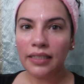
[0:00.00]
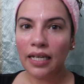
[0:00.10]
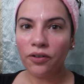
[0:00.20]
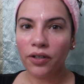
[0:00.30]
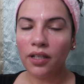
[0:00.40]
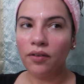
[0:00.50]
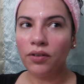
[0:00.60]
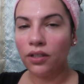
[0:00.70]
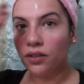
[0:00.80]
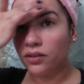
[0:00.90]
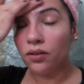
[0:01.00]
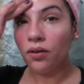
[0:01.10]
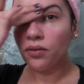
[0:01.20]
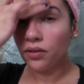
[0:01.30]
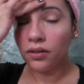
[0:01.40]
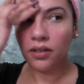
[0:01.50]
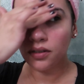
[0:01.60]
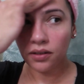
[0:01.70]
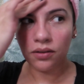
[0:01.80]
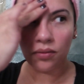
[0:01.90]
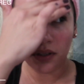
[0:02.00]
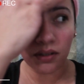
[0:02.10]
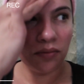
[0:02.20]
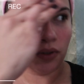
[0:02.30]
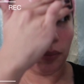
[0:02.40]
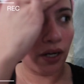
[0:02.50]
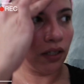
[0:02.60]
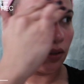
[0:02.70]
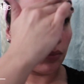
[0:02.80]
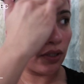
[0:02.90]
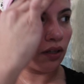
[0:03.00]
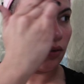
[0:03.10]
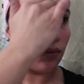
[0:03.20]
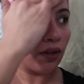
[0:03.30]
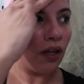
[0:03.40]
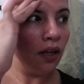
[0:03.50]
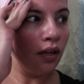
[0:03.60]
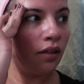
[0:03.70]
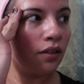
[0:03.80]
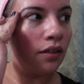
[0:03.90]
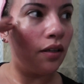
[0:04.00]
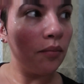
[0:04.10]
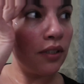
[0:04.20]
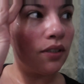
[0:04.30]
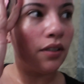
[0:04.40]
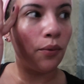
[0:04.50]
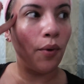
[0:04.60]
10 or 11 years ago. This is what it's reminding me of. Let me see